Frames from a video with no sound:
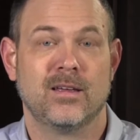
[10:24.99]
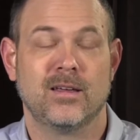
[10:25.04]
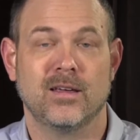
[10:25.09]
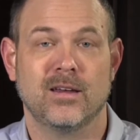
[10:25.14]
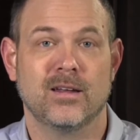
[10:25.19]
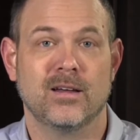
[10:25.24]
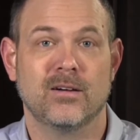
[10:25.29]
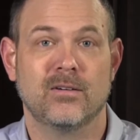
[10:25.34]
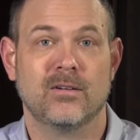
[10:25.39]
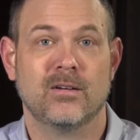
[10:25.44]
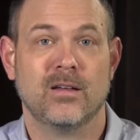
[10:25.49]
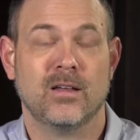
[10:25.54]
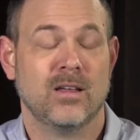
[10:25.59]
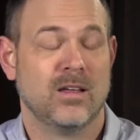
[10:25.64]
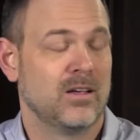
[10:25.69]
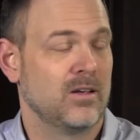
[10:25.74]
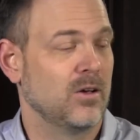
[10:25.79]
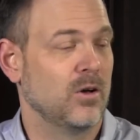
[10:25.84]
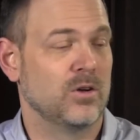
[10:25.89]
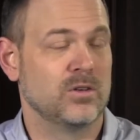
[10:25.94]
You know,
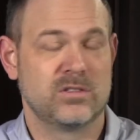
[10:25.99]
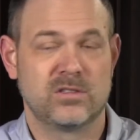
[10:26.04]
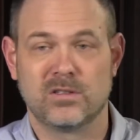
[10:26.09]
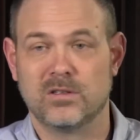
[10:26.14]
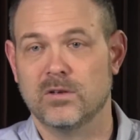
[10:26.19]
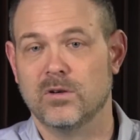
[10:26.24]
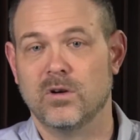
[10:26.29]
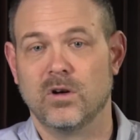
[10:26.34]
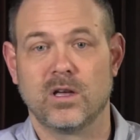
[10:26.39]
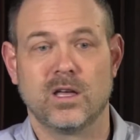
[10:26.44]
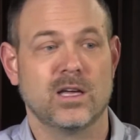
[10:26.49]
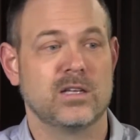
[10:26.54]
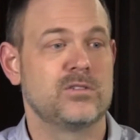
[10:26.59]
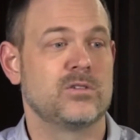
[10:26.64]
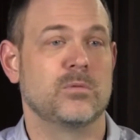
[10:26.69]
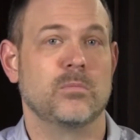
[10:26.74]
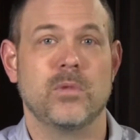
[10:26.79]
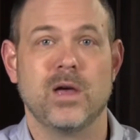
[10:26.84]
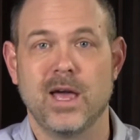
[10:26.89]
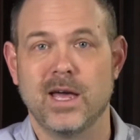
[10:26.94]
go to school,
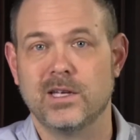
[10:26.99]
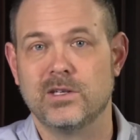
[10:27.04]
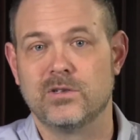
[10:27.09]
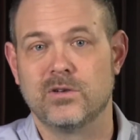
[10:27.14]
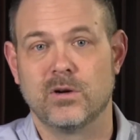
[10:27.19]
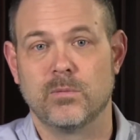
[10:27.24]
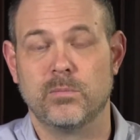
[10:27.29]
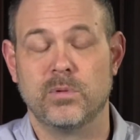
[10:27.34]
get your major,